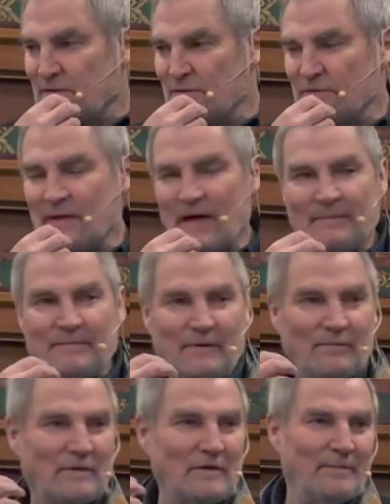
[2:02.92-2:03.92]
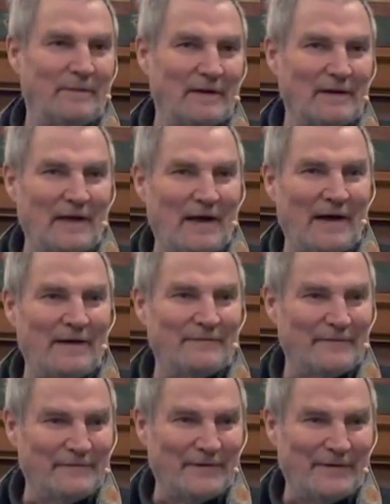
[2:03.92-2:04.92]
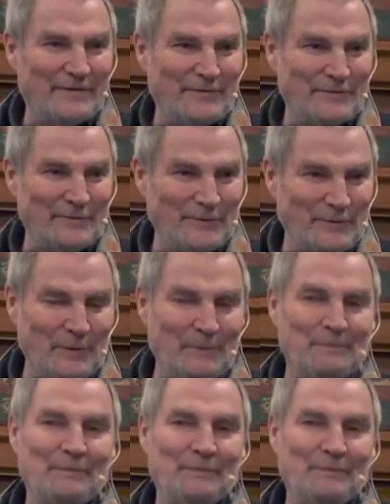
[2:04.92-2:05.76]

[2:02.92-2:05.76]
do that, but will you be alive if I do, you know.